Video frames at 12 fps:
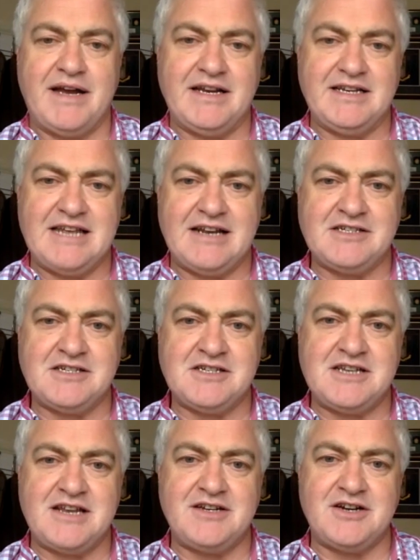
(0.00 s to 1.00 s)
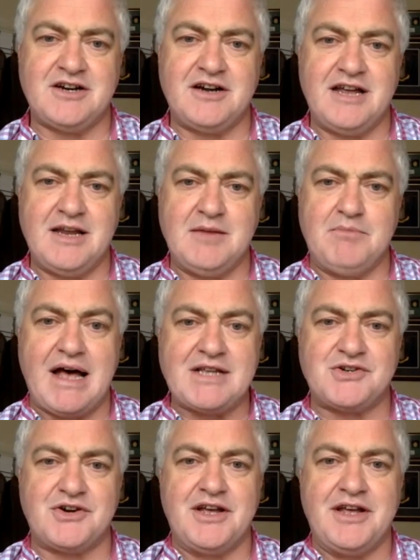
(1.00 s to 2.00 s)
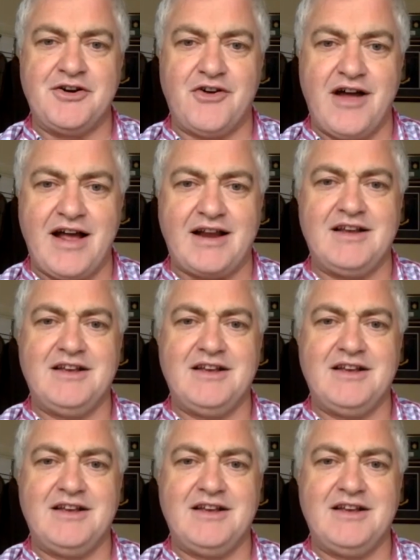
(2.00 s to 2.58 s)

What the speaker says: intelligence center in Basra in Iraq.